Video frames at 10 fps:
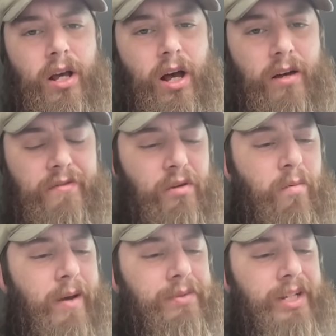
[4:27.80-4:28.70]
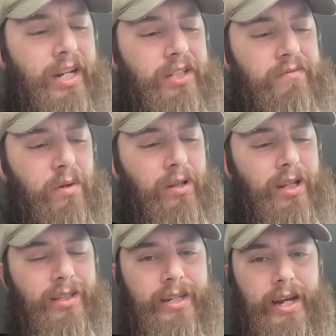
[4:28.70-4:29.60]
of the websites for
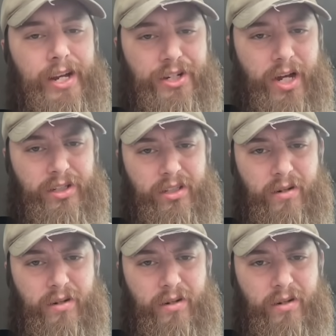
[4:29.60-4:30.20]
the DHS, the